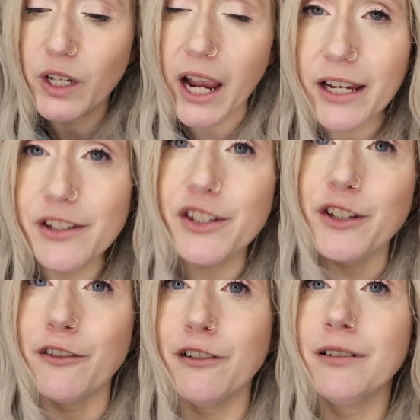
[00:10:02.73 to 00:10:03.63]
guide
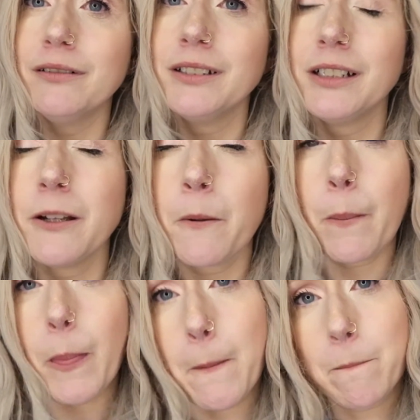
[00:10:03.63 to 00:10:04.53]
you.
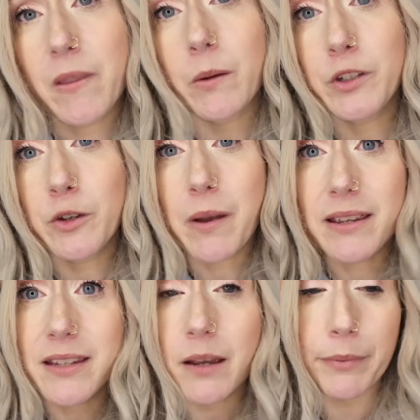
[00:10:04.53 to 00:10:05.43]
And when you
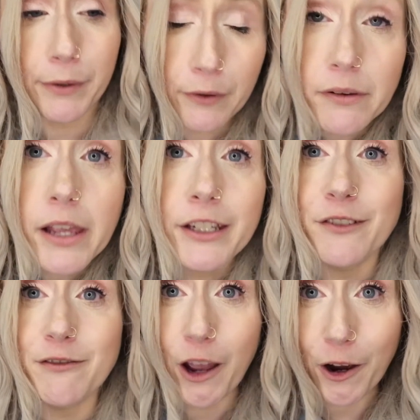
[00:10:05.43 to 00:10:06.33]
mess up, He'll let
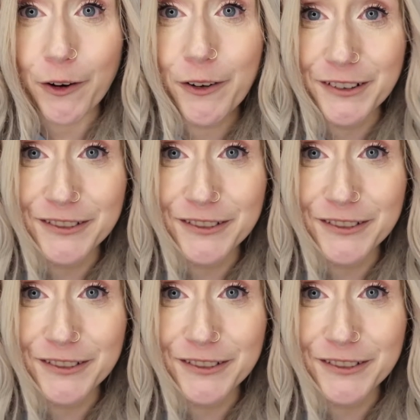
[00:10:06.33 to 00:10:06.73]
you know.